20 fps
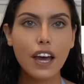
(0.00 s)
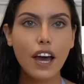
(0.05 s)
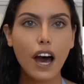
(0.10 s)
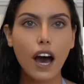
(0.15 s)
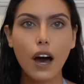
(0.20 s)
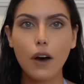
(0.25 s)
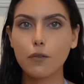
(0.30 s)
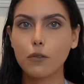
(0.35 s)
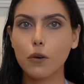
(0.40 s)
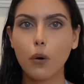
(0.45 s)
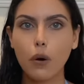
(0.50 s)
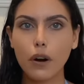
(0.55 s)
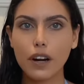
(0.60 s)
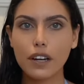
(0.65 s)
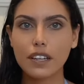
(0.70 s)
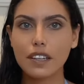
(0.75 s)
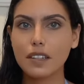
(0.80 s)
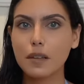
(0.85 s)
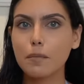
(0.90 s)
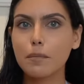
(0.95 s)
Of course,
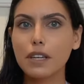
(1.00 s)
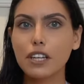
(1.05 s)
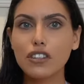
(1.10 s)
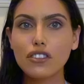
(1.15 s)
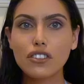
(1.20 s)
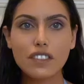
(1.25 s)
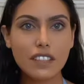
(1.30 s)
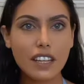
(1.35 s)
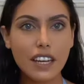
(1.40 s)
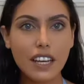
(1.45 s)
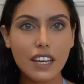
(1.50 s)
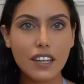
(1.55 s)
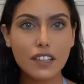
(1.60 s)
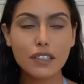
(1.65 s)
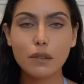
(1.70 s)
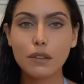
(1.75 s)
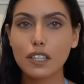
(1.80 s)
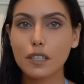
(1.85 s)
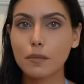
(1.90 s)
it's a beach city, so it's